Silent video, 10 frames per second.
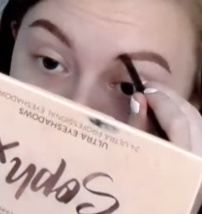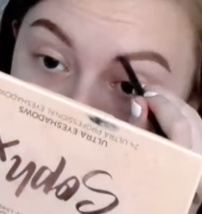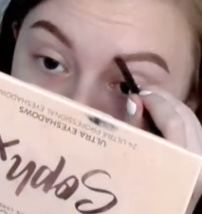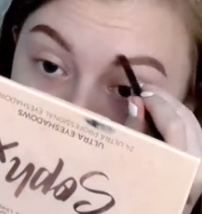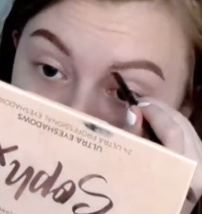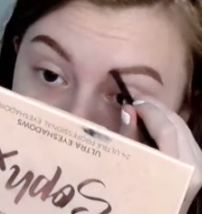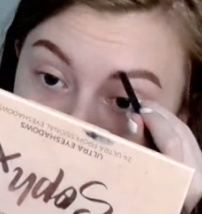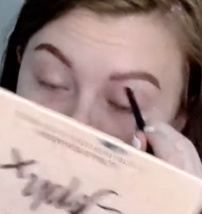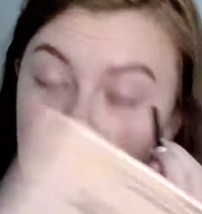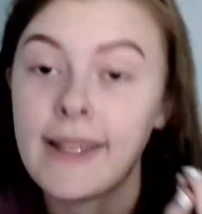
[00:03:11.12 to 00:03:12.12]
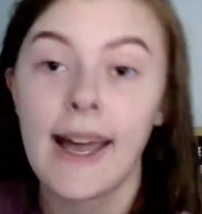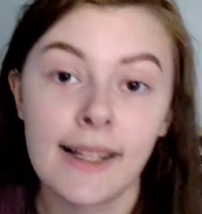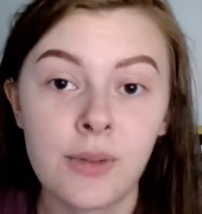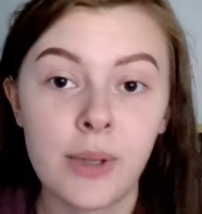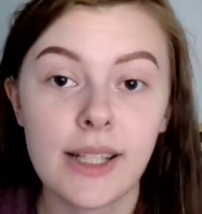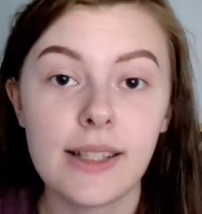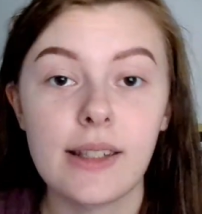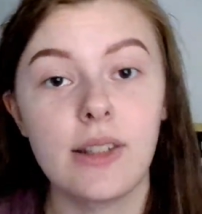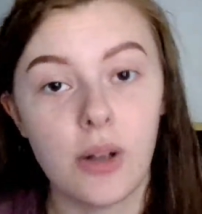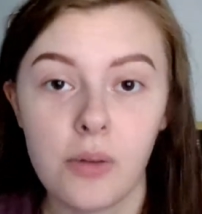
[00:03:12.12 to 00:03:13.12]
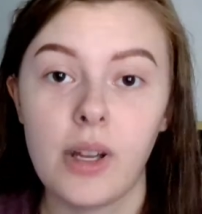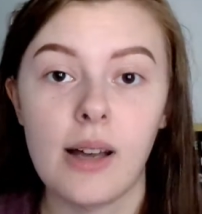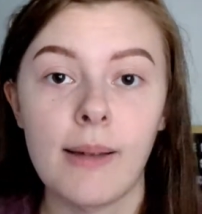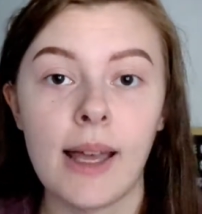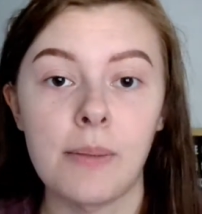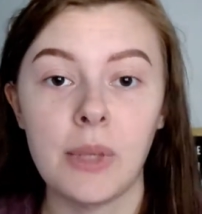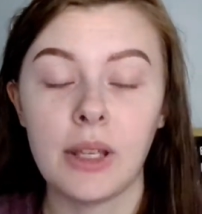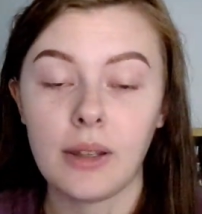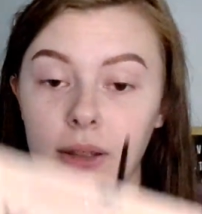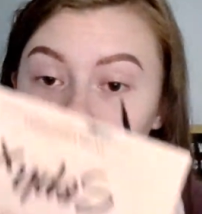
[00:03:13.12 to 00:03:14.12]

Sisters, not twins. Don't come at me.